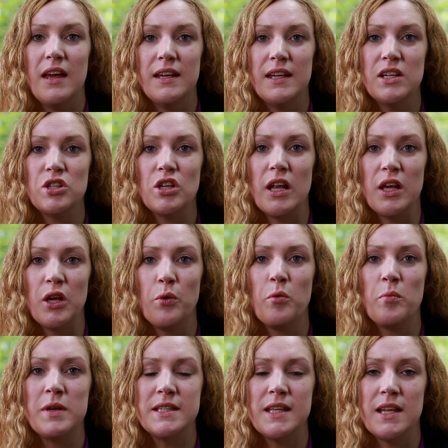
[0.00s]
Initially, you
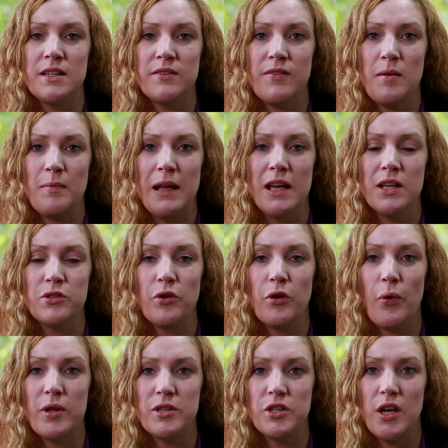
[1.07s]
will be sent a family history
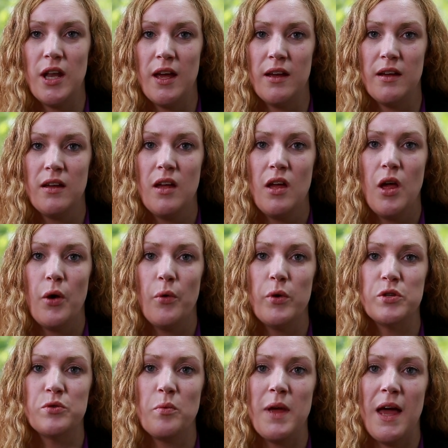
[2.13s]
questionnaire,
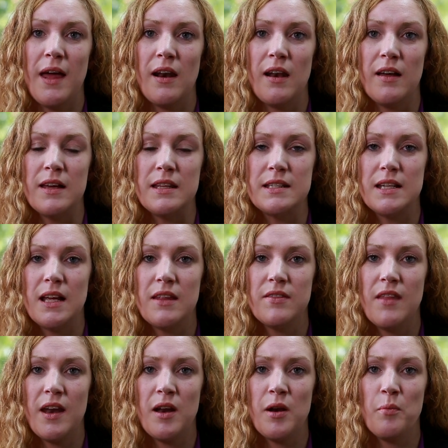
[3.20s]
which will be analysed, and
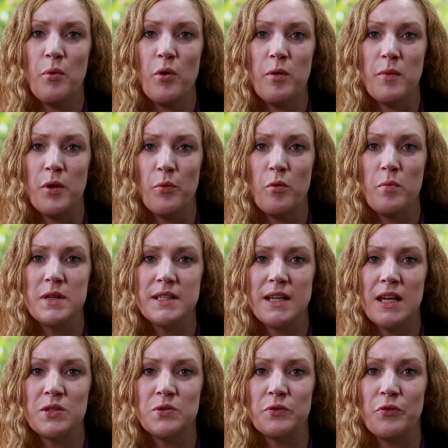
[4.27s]
then an appointment will be
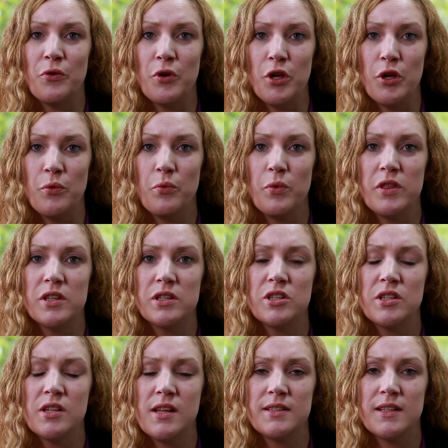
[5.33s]
scheduled for you with the
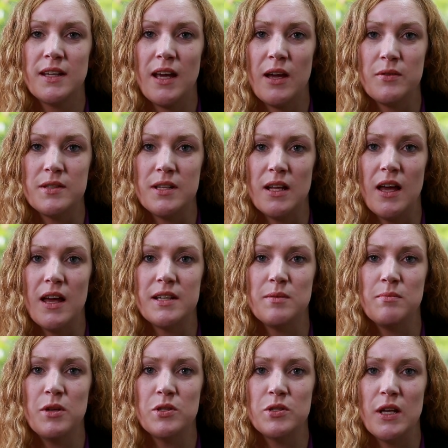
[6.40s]
genetic counsellor at a
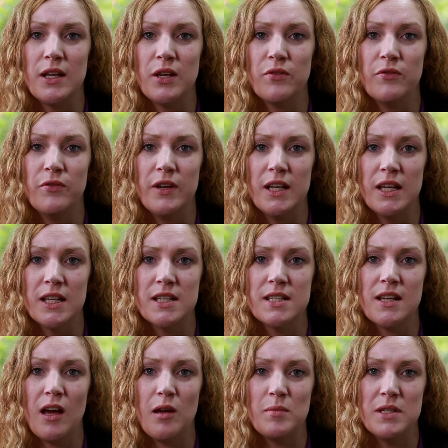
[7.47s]
mutually convenient
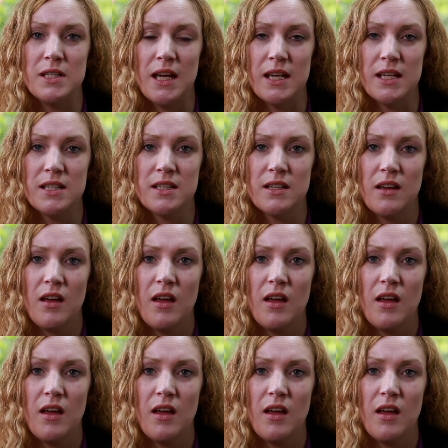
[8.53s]
time and date.